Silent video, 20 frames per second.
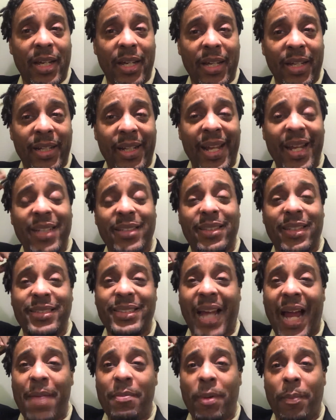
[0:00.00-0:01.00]
These are the
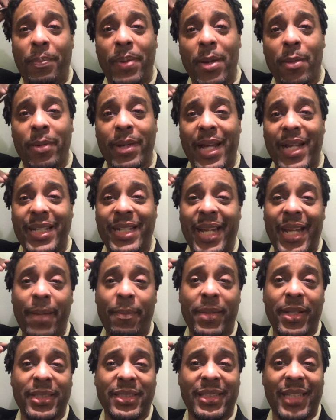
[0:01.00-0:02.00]
type of people that
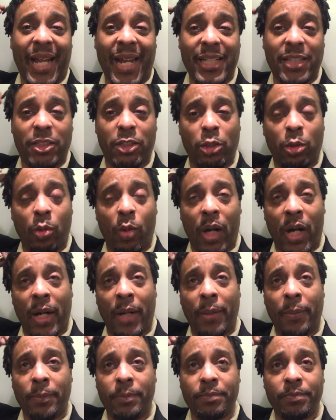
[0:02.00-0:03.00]
demons like to
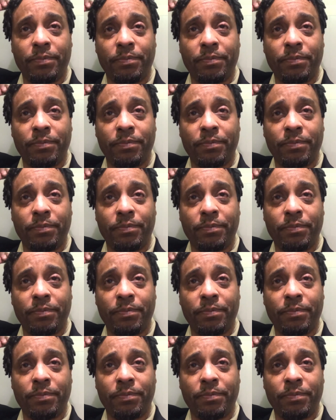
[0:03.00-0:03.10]
um,